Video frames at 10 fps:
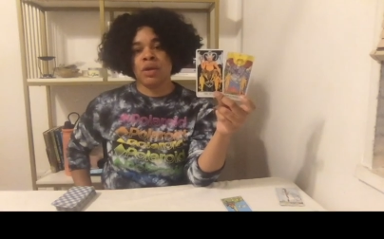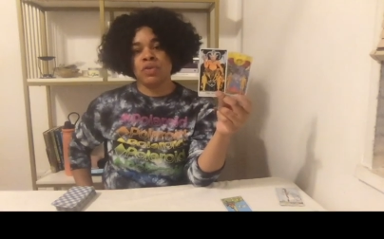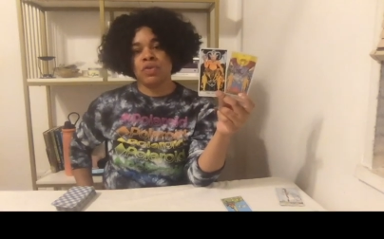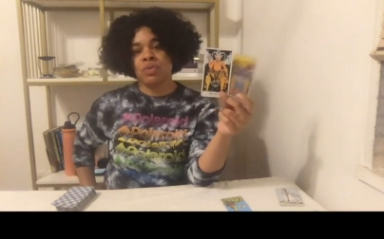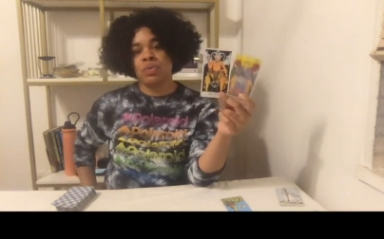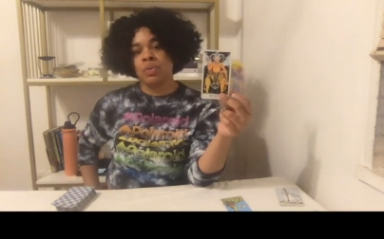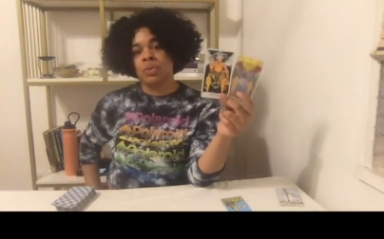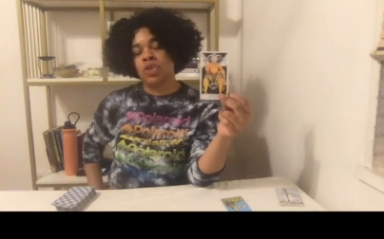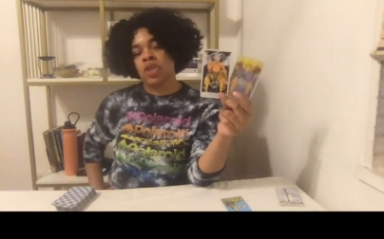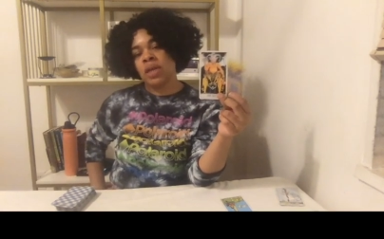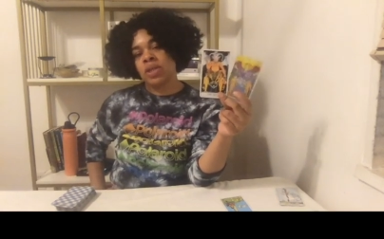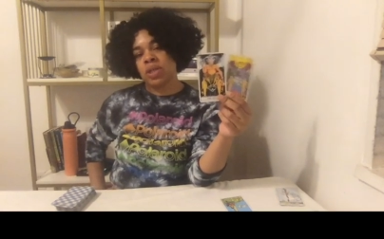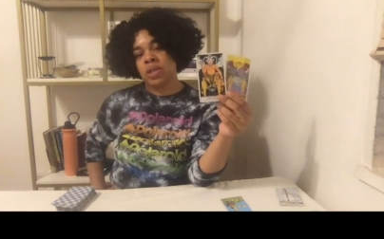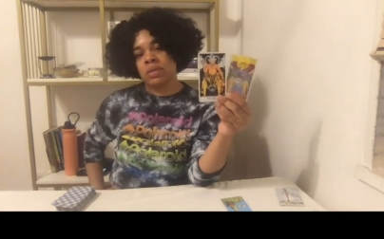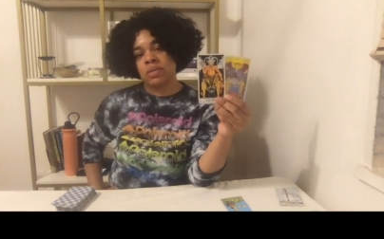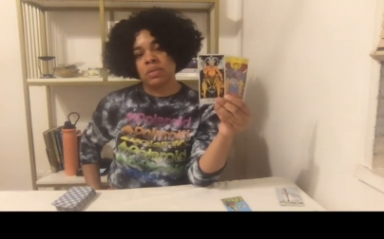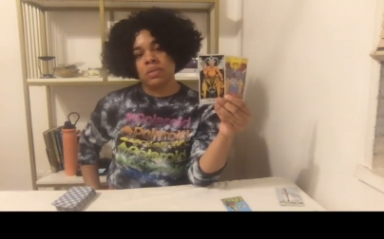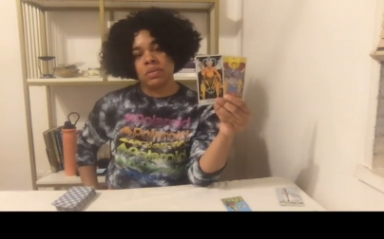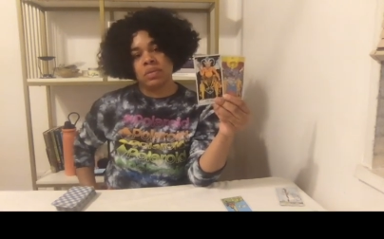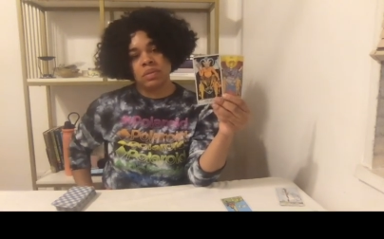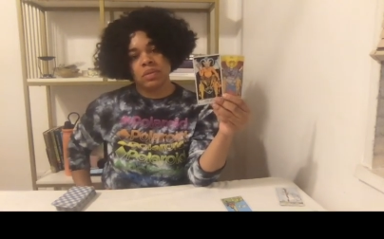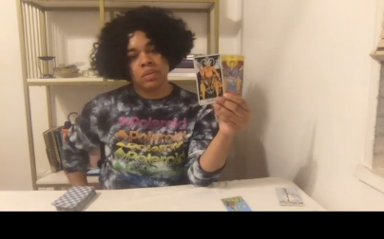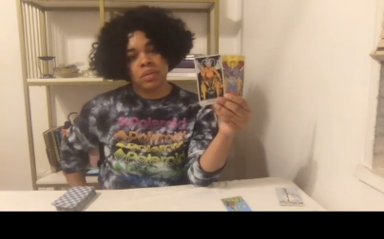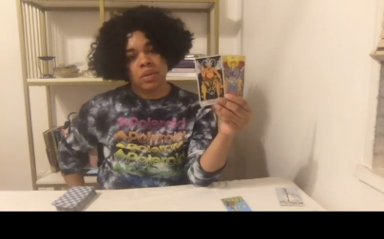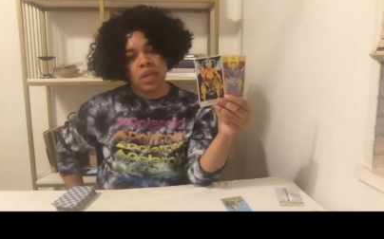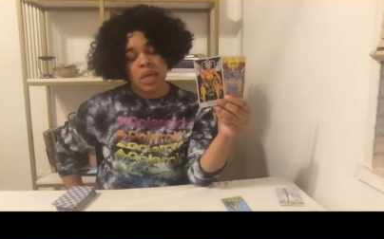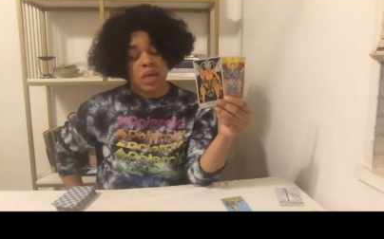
to change it. And